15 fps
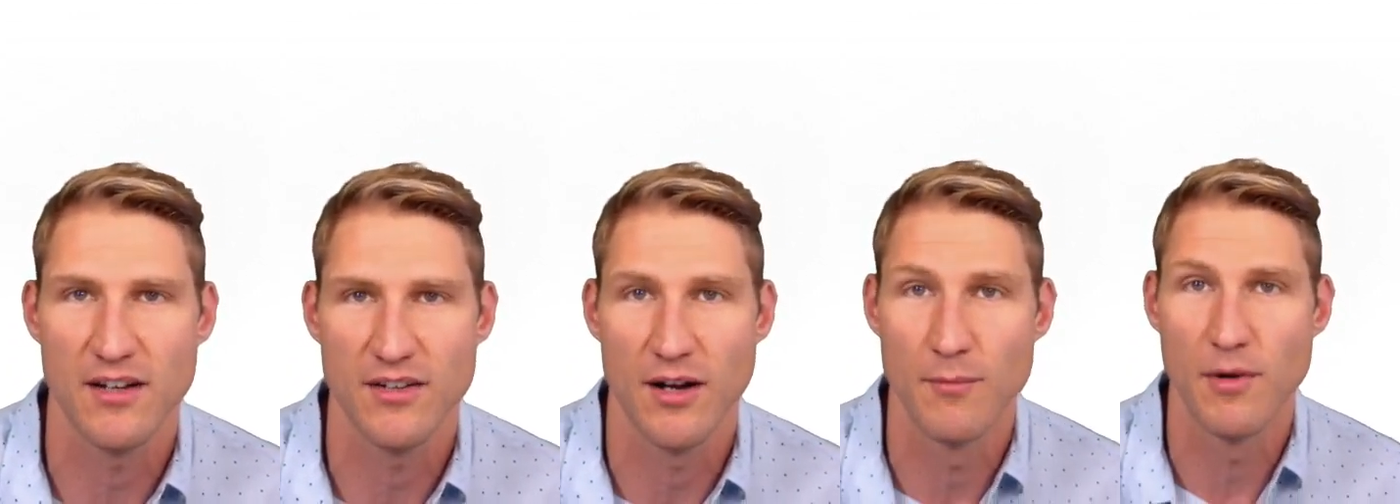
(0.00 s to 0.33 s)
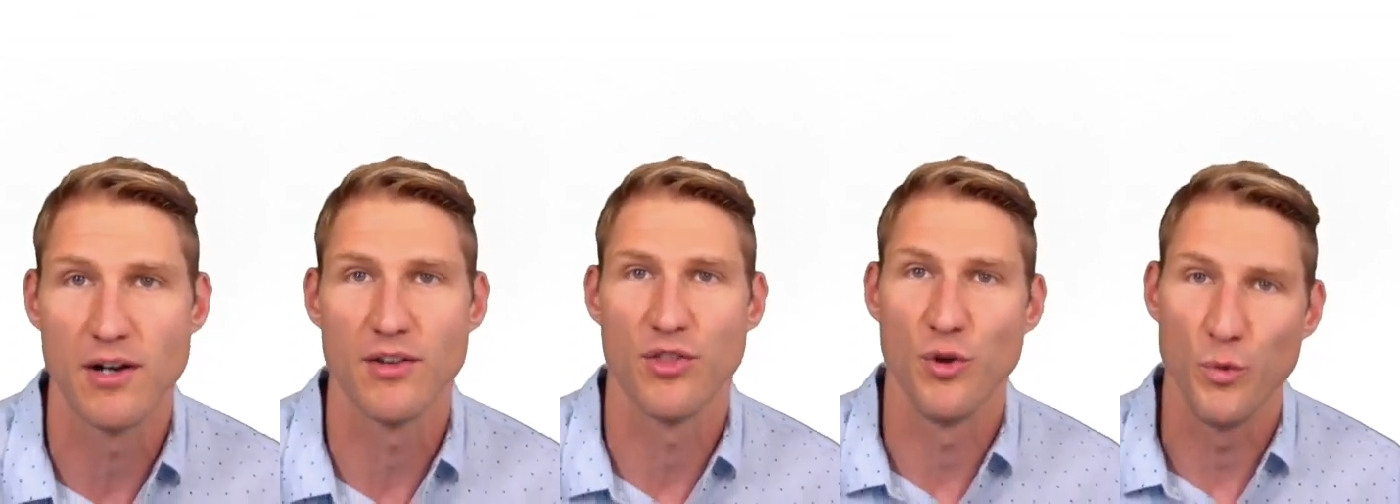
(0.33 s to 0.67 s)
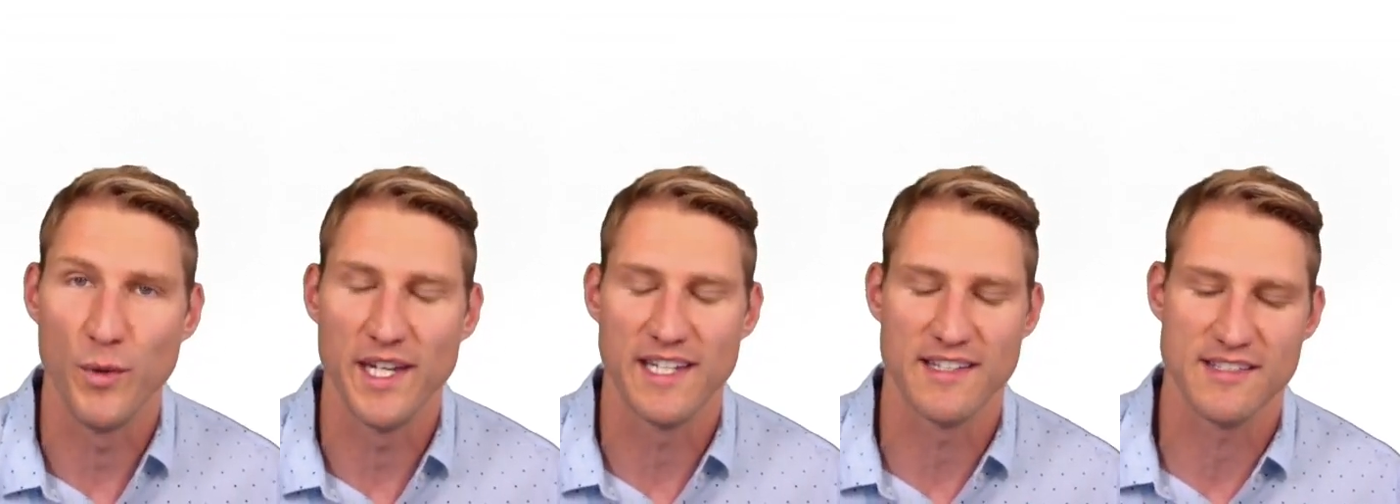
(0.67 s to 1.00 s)
among the
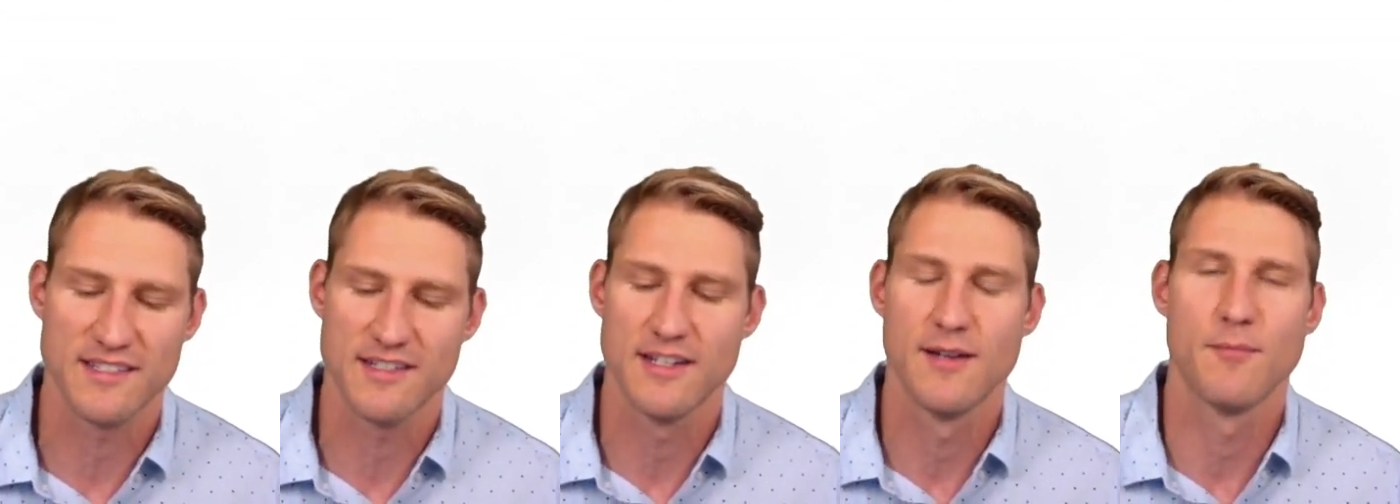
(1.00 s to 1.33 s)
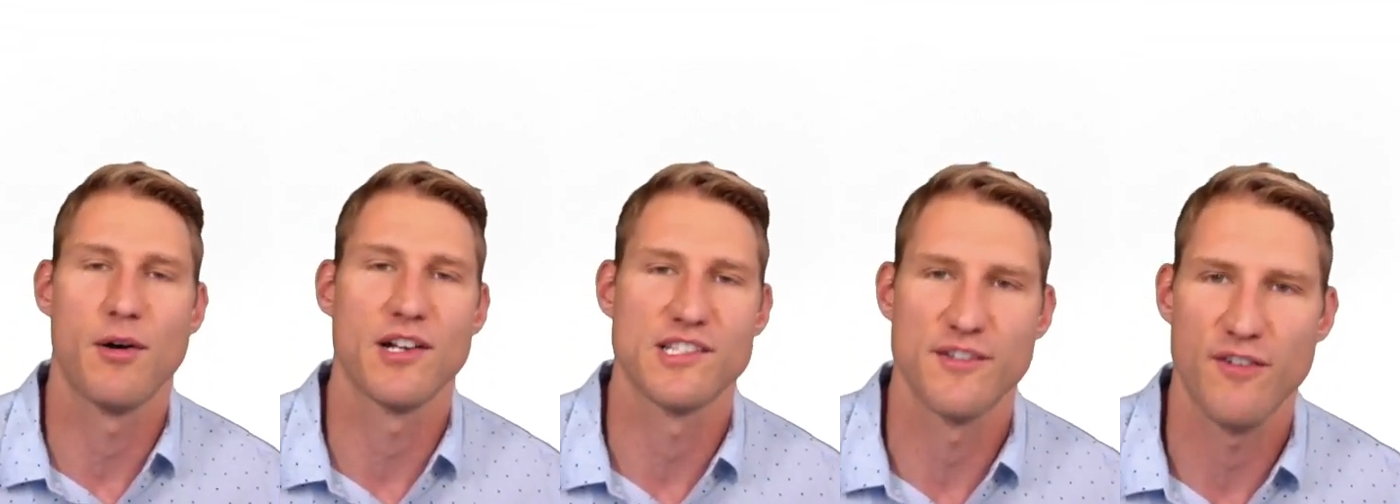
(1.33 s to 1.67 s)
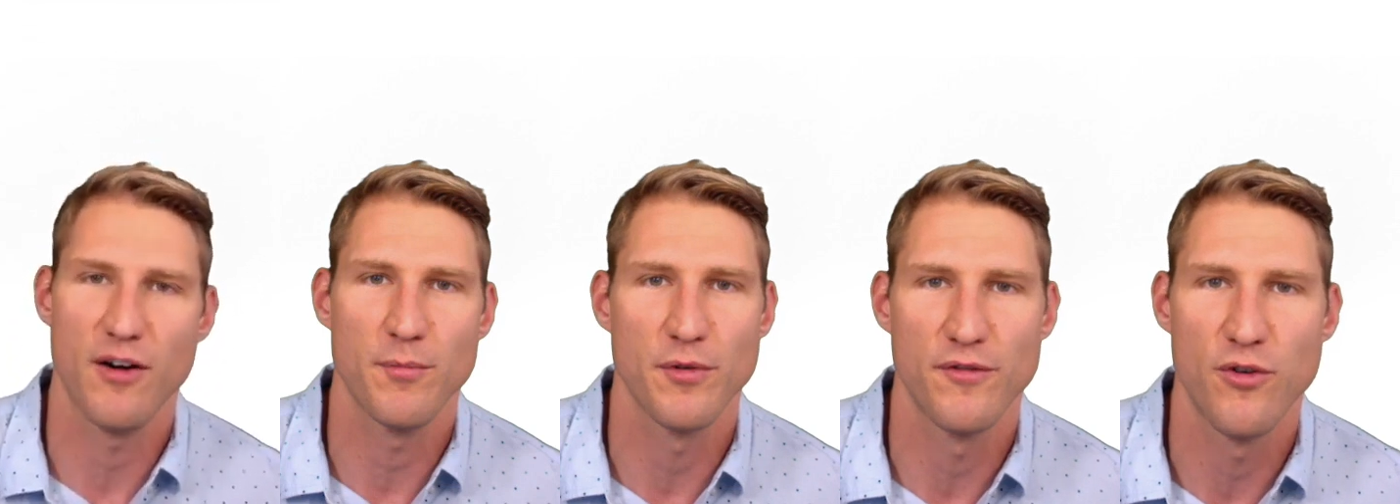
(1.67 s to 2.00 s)
weakest parts of
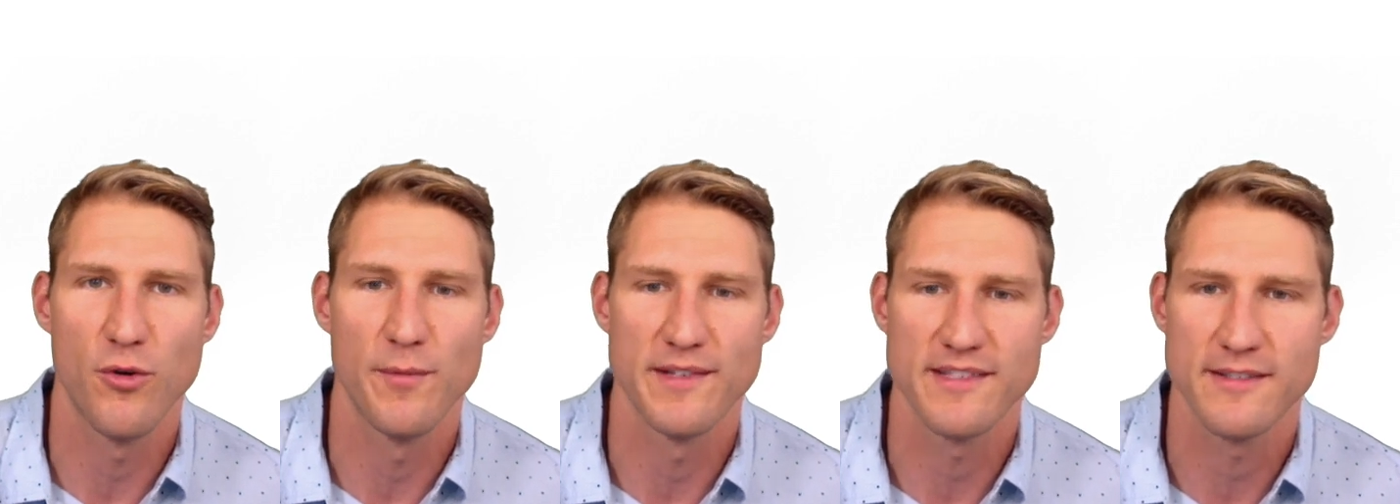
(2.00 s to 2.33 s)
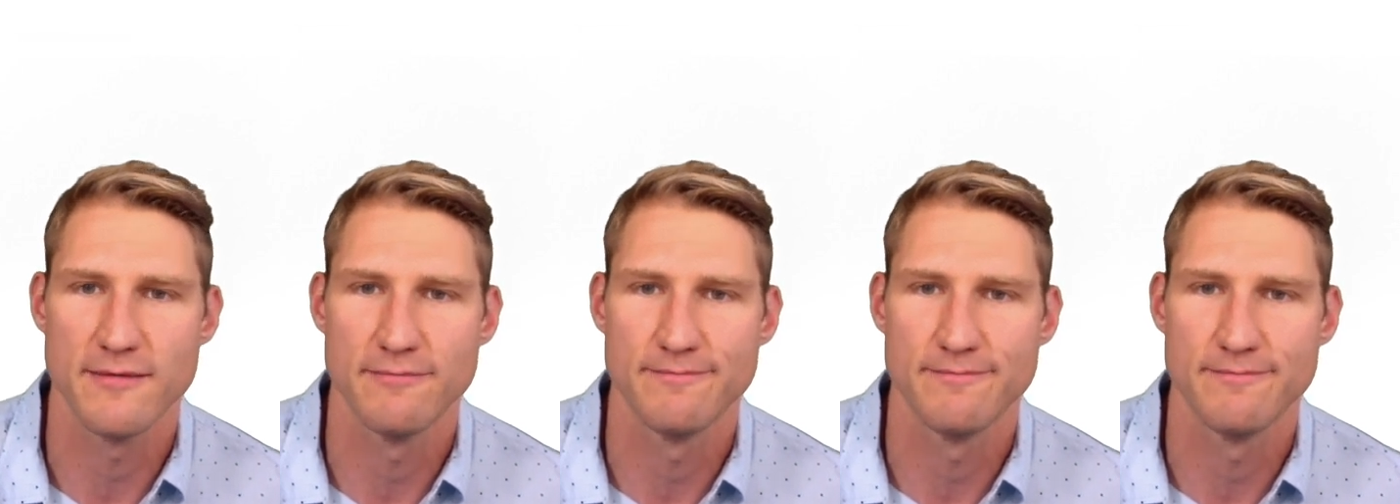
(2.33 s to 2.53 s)
our performance.